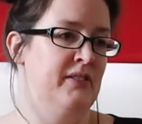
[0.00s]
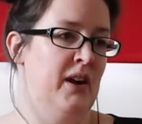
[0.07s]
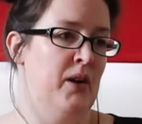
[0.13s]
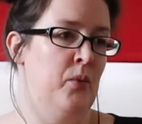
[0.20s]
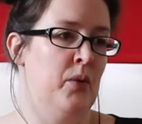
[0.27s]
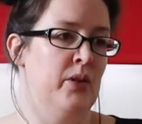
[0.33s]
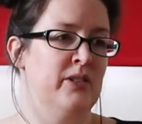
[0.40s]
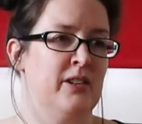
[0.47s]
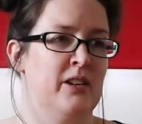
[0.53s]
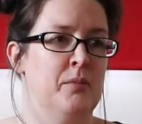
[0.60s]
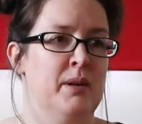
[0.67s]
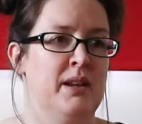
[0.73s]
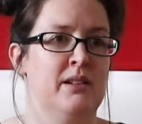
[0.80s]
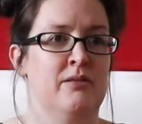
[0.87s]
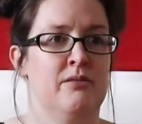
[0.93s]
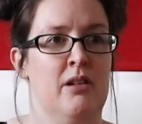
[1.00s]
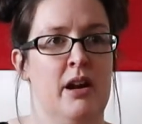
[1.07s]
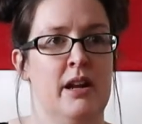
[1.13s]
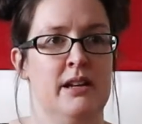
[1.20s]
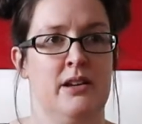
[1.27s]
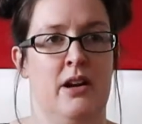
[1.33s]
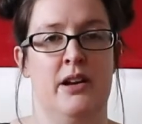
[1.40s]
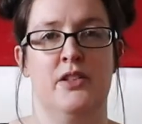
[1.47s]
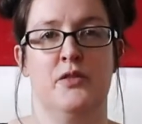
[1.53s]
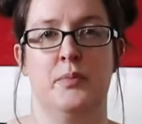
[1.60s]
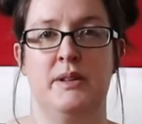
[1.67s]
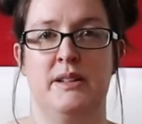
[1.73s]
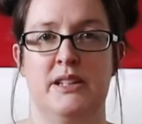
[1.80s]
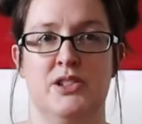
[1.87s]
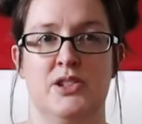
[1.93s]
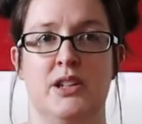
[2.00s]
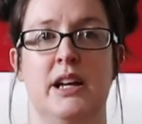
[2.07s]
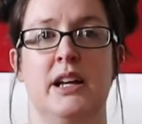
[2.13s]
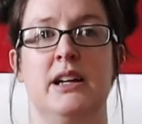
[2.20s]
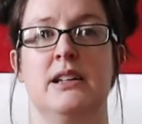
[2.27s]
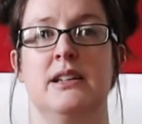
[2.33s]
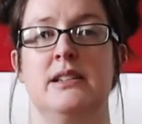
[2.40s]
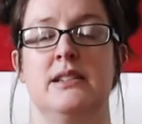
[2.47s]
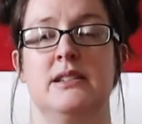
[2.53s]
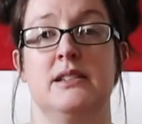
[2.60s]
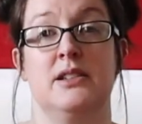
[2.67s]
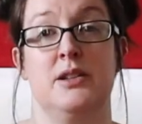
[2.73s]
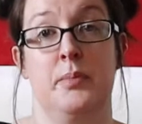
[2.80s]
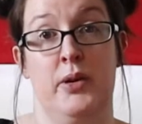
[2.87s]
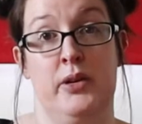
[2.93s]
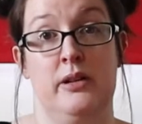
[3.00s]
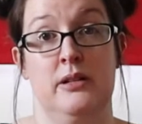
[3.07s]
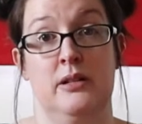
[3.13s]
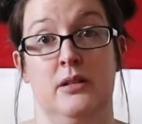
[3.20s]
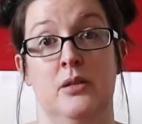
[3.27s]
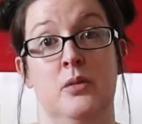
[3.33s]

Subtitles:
out what's going to be the right kind of positioning, because the bottle,